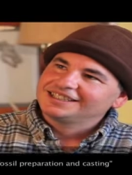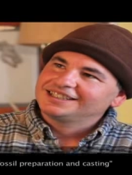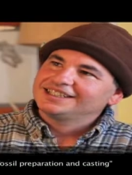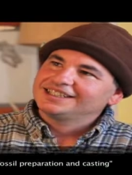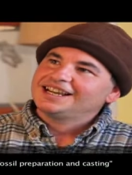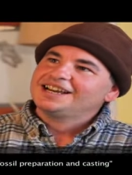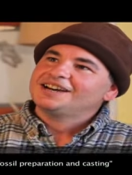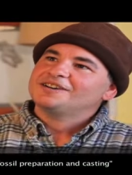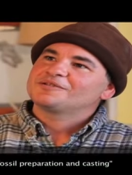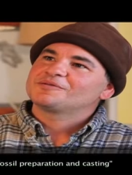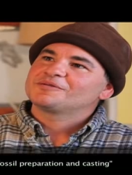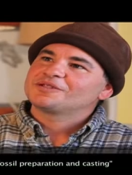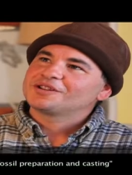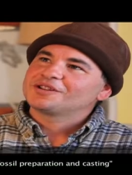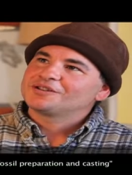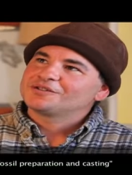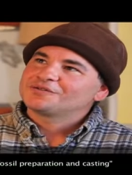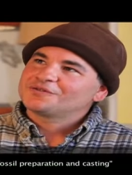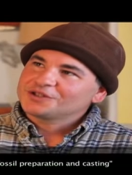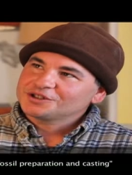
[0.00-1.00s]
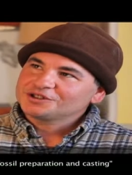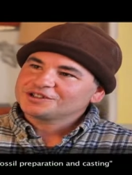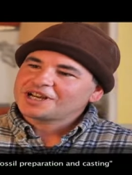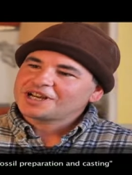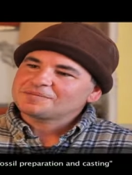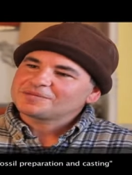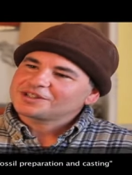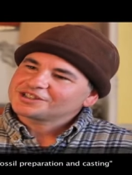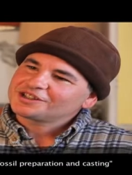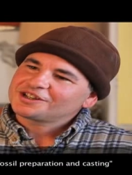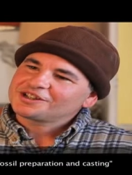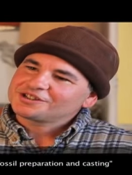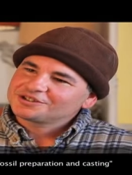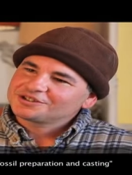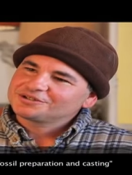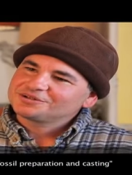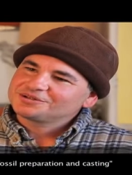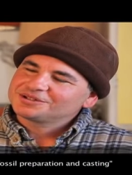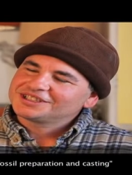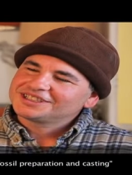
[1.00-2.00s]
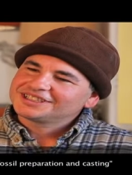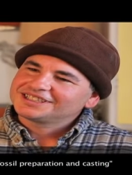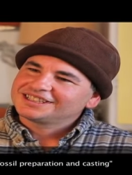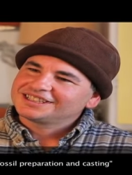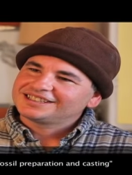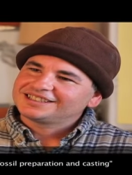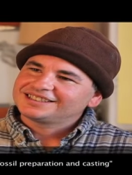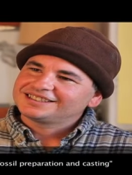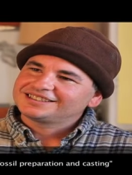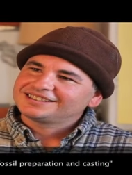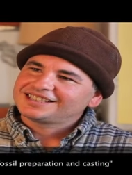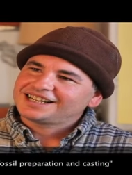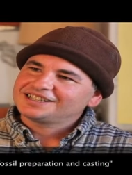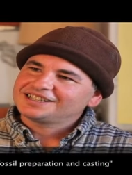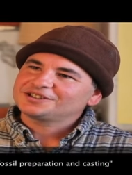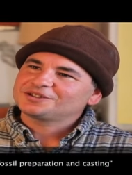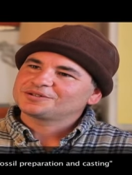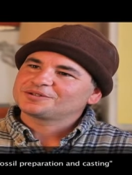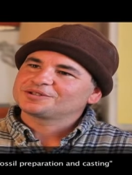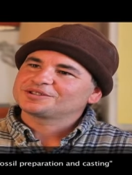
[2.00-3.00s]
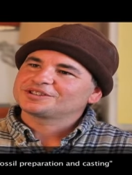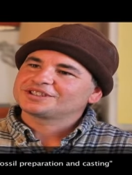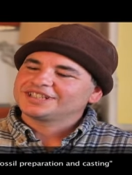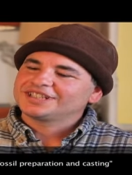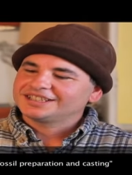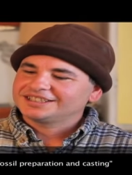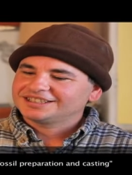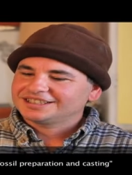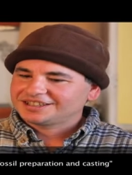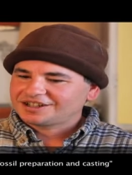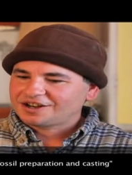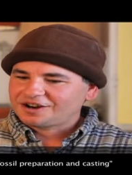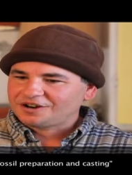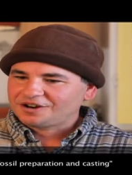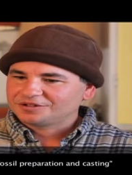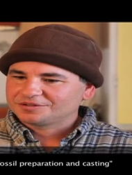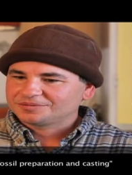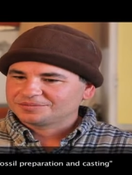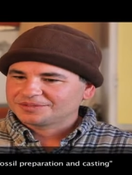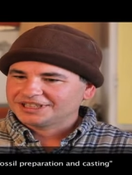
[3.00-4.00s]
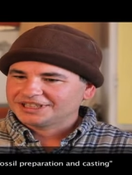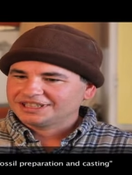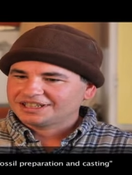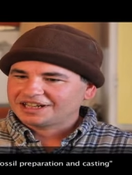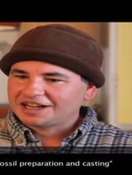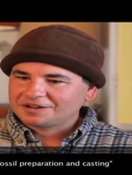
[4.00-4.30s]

Yeah, well, the first time I saw the dueling uh, dinosaurs, Clayton had called me.